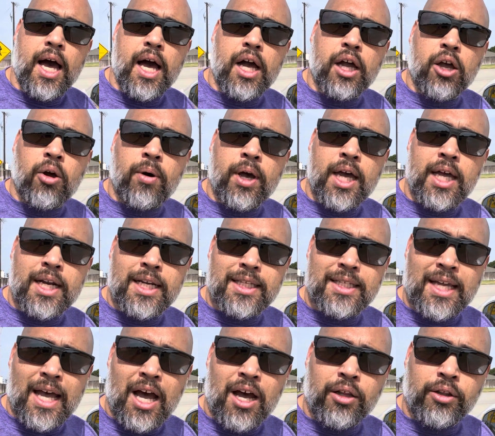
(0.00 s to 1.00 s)
go ahead
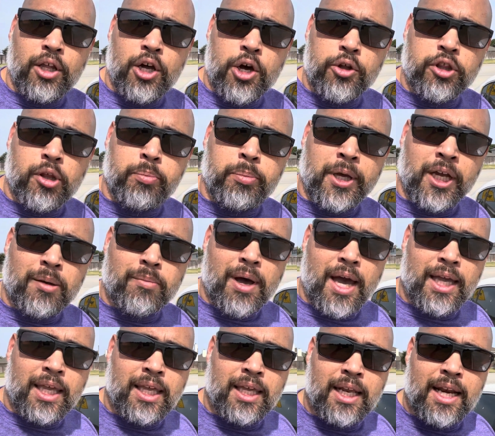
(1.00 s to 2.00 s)
and download the Pick
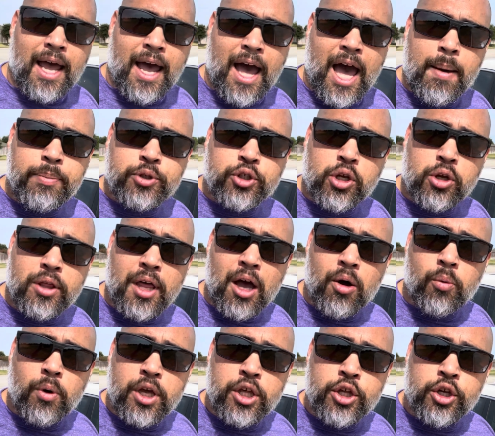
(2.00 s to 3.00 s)
My Kid app, so
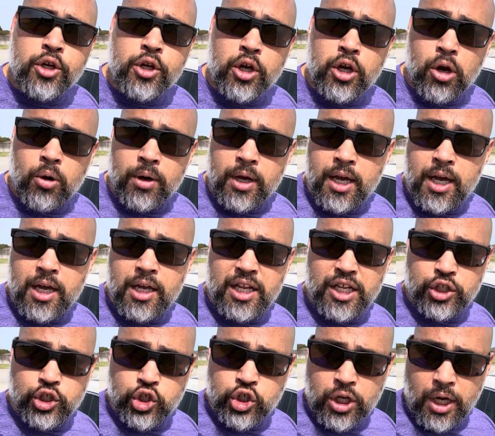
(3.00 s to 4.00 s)
that way you can go ahead
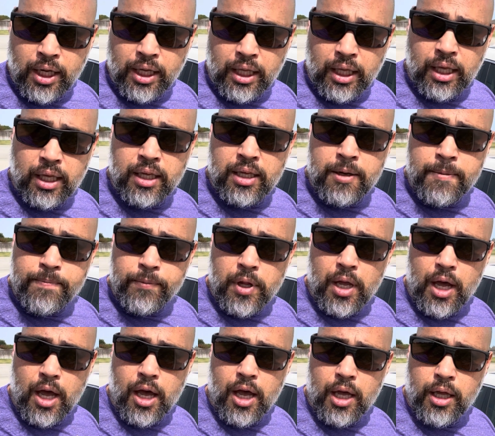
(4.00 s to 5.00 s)
and check in,
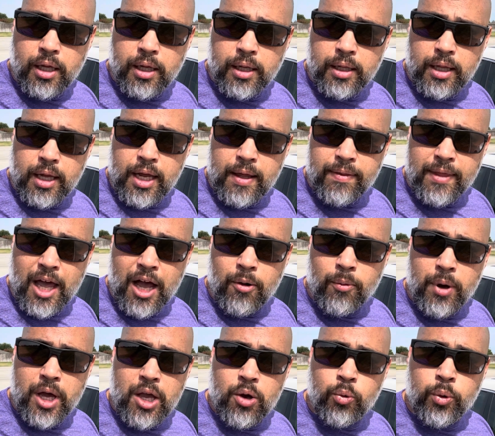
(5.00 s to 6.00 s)
and
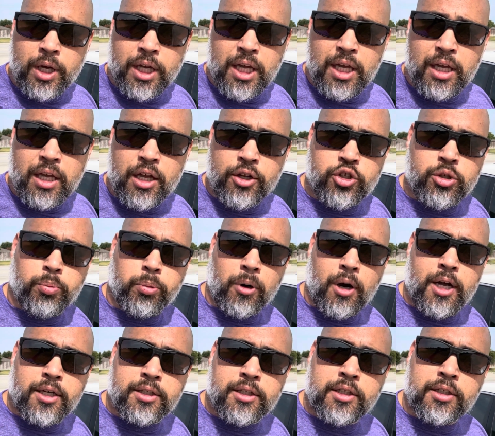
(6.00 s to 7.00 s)
that way we can get you
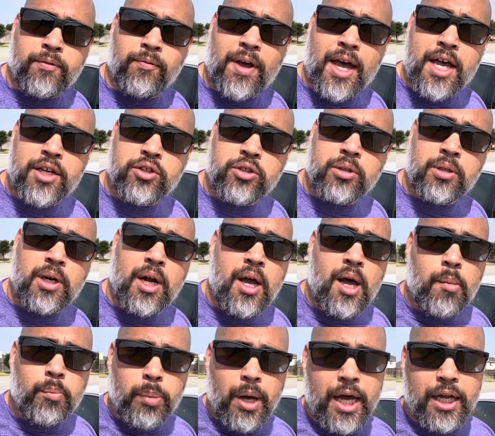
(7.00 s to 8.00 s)
processed faster.
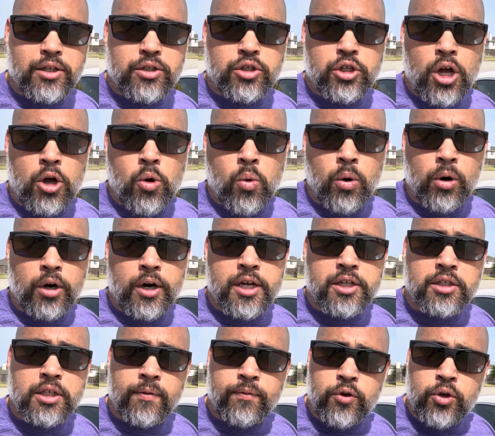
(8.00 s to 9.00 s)
But no
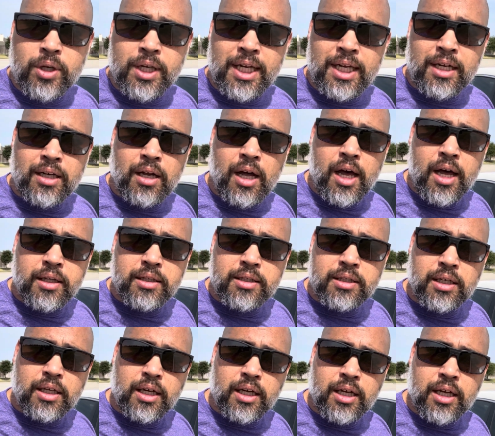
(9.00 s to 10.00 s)
worries if you
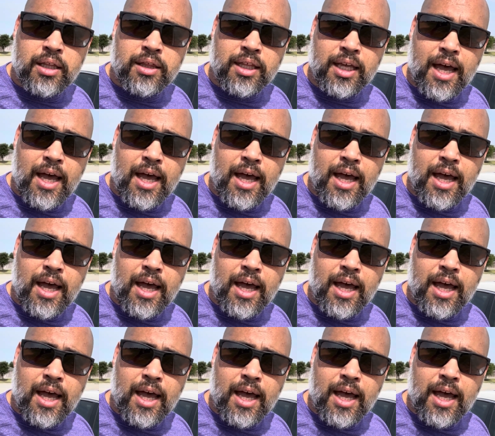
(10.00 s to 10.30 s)
cannot get the